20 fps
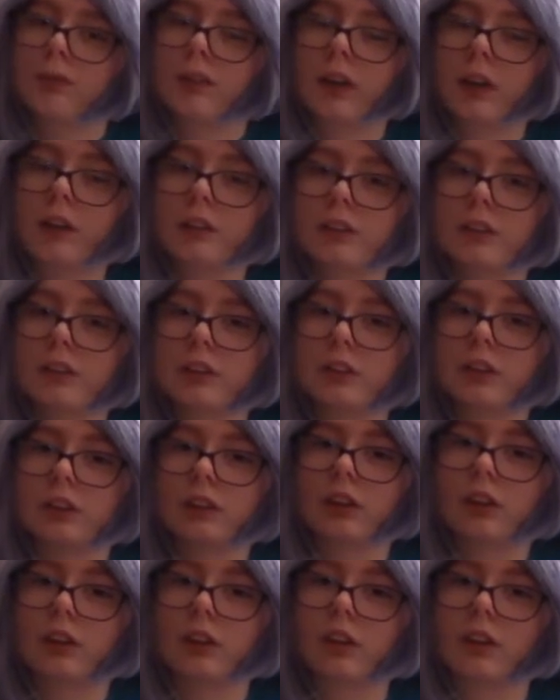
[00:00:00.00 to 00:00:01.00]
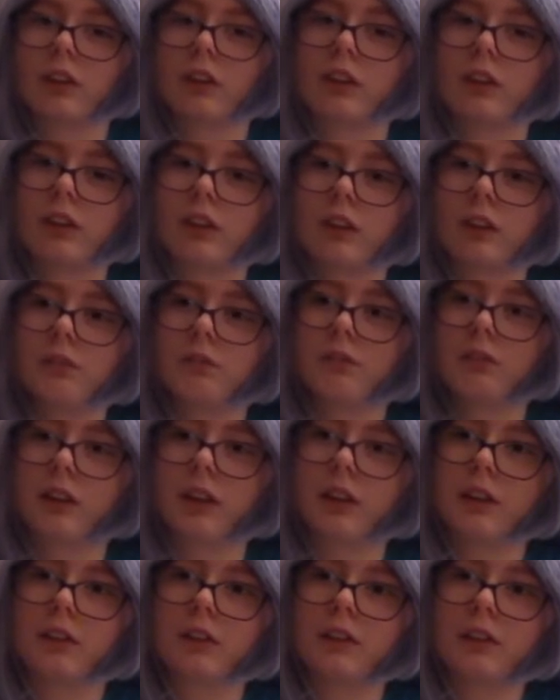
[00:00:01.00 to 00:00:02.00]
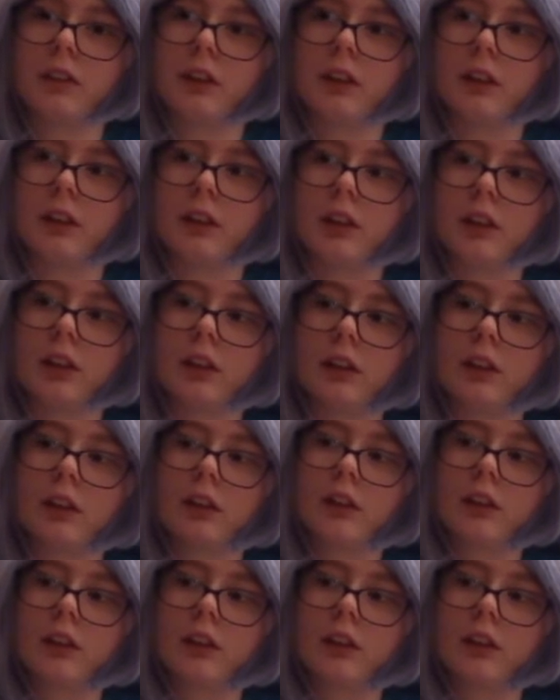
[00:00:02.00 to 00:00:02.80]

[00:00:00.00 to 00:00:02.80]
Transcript: authors are very